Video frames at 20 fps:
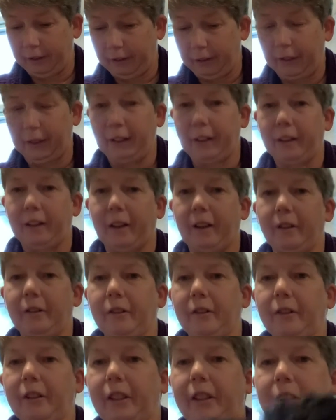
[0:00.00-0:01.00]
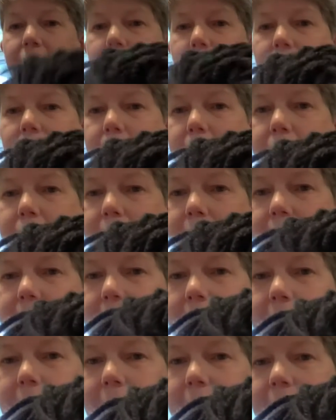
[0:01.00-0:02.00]
is also just called
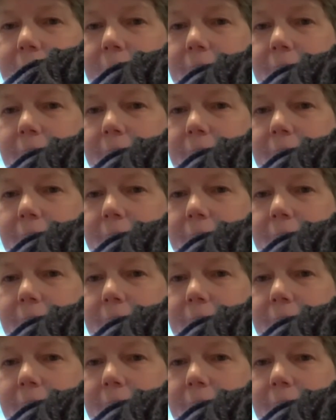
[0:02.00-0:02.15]
Black.